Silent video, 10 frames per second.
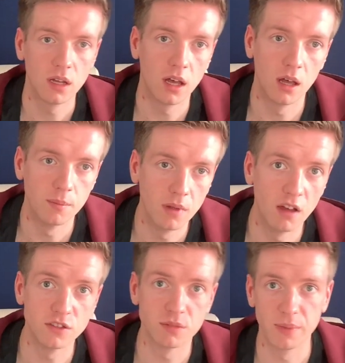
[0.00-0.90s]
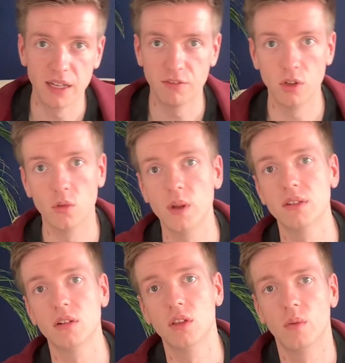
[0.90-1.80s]
I've just made a few
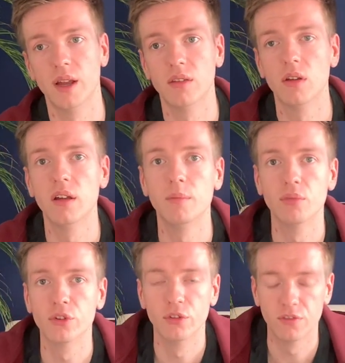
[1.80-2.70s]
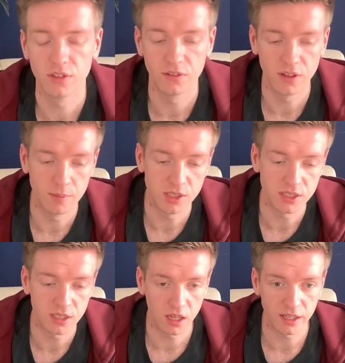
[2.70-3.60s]
tweaks along the way to improve the
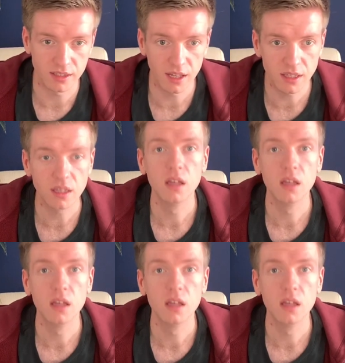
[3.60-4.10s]
images that I take.